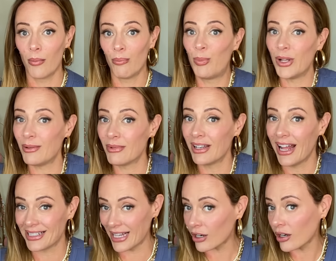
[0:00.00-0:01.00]
But
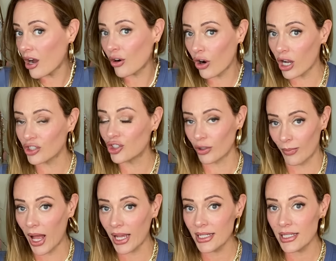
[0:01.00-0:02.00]
has that not crossed your
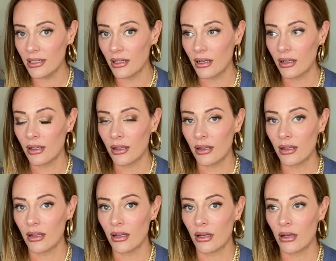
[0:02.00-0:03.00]
mind?
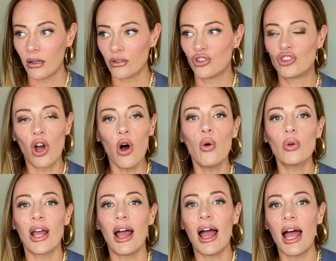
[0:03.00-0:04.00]
Don't
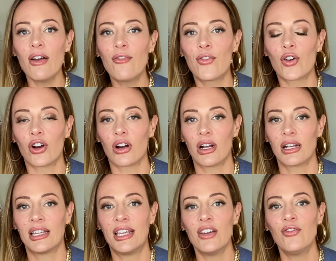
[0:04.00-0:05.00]
ever
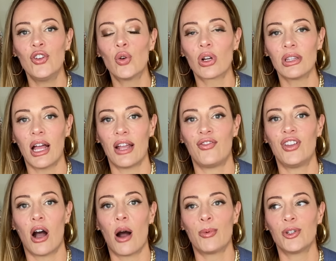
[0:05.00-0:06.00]
give your life the
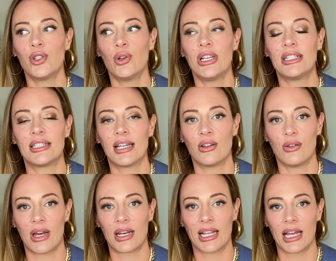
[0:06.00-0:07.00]
opportunity to tell you
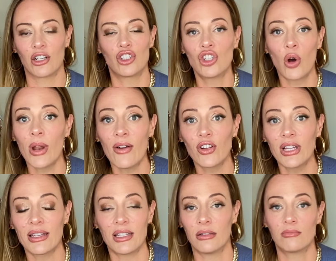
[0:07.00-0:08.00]
that again. Don't ever
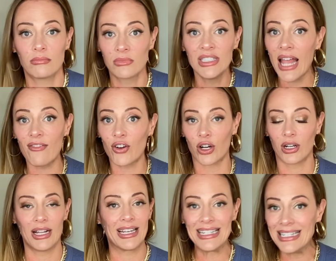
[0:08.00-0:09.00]
let, never,
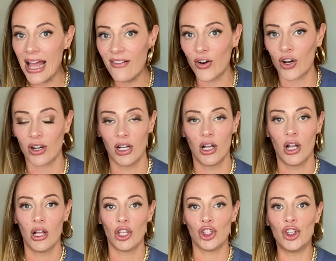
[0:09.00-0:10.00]
never.
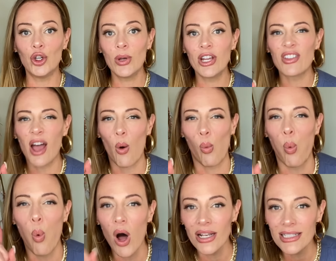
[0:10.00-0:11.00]
You hear that
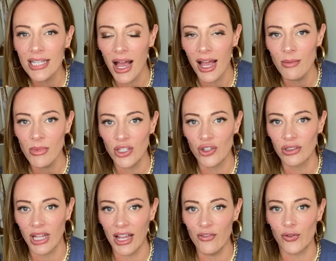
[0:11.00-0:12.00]
one time in your
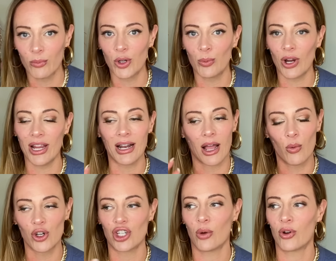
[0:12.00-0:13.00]
life from your brain, I
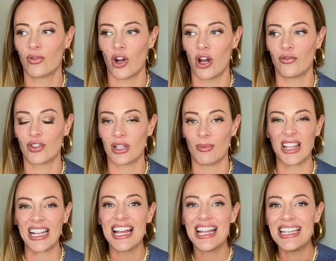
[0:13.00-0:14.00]
wish I would have gone for
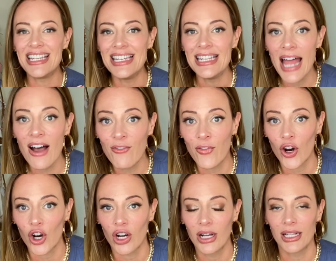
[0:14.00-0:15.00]
something.
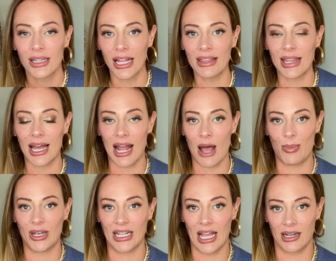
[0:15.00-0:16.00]
Never let that
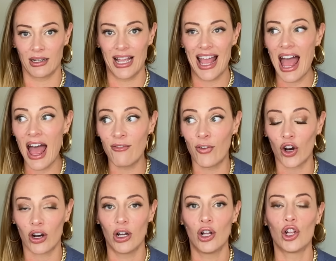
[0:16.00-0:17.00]
happen again,
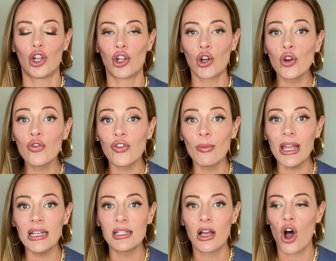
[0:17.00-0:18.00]
ever. Learn from
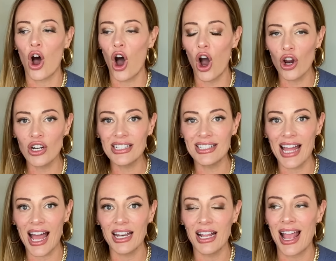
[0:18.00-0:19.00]
it, harness
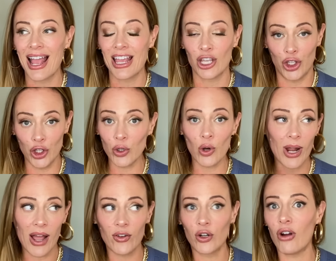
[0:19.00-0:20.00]
that, you don't
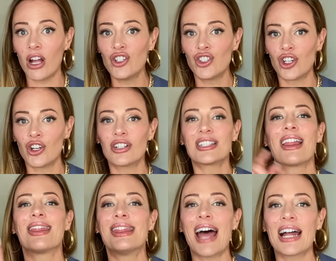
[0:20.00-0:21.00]
have a grudge to nurse.
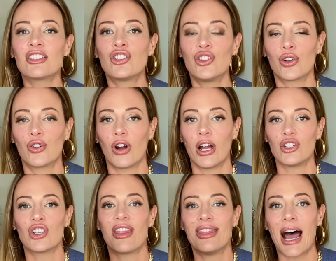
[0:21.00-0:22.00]
That's your
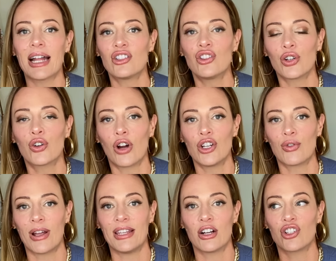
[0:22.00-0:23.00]
grudge. That's your grudge
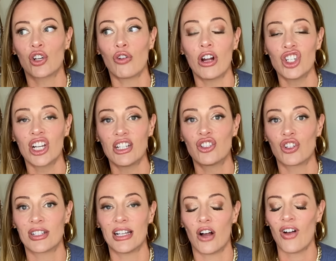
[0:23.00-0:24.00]
right there. It's a grudge against
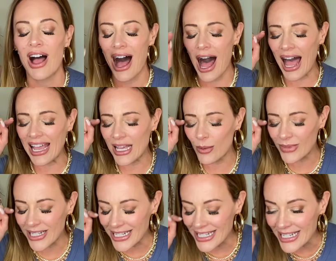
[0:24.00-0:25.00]
yourself. I
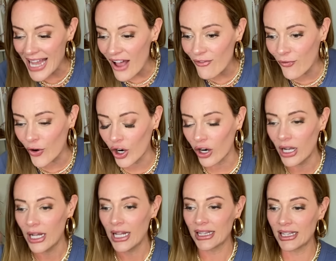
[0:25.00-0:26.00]
am never
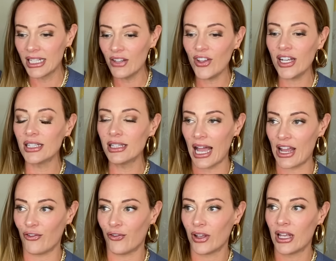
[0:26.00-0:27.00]
living a
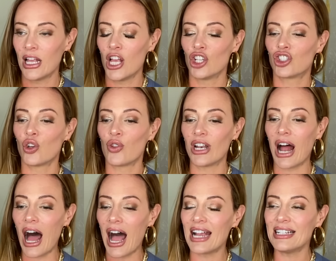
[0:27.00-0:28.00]
life so that
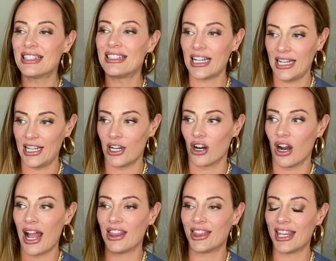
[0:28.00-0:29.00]
I sit here
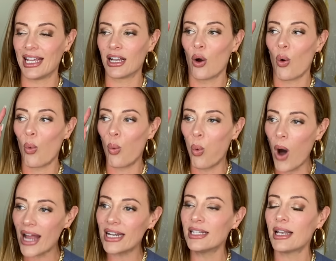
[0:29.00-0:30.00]
and think,
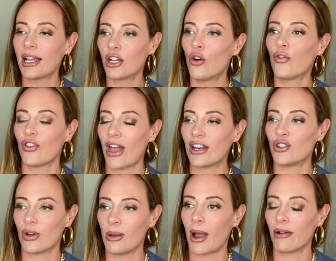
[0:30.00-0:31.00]
why didn't I go for that
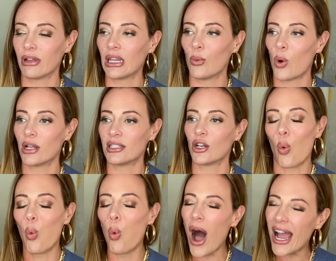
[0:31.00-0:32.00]
dream I really wanted?
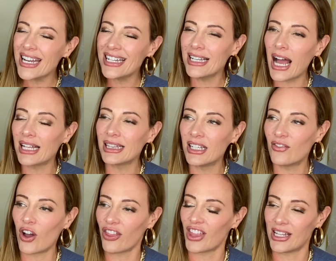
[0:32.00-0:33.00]
Why didn't I live
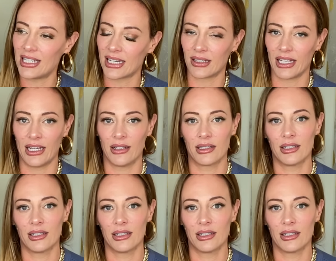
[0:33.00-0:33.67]
authentically?